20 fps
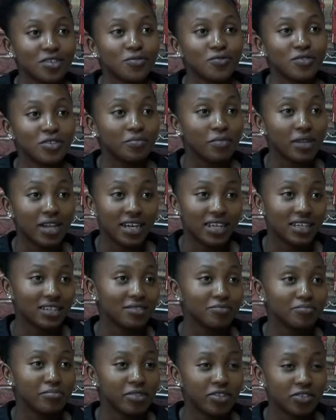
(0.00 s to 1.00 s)
with
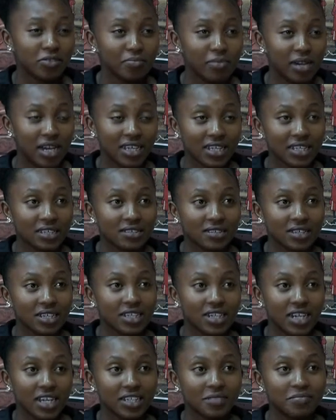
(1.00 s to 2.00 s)
blankets at
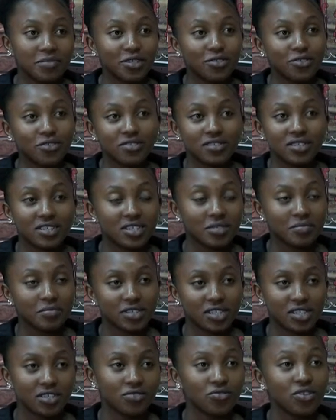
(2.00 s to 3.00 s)
night because the
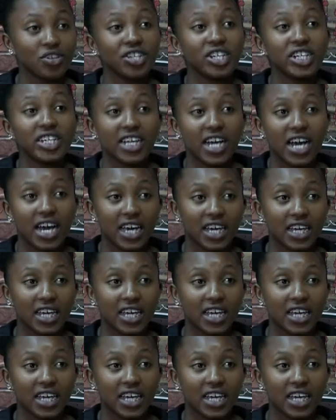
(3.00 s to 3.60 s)
temperatures were really high.